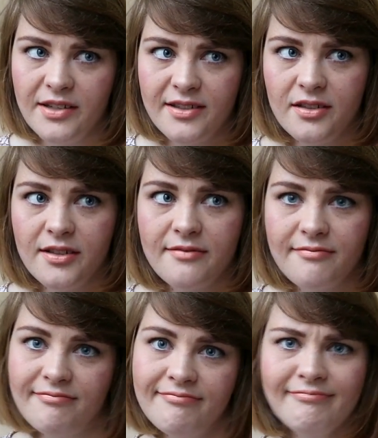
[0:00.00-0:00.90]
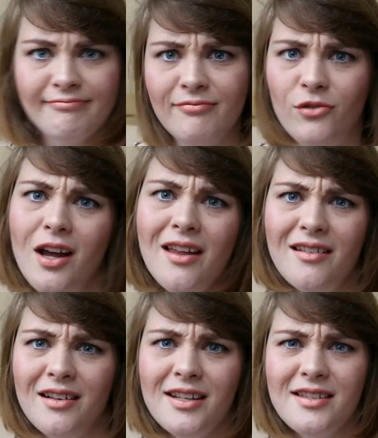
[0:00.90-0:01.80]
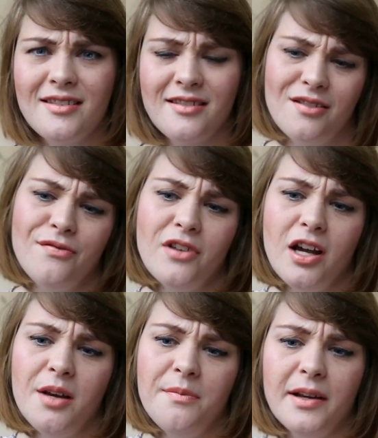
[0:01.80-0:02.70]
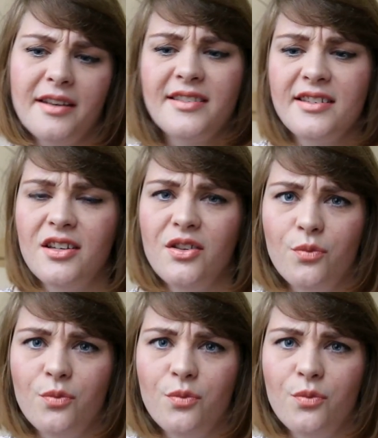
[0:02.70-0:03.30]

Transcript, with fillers: it's just well, it's different, but it's still the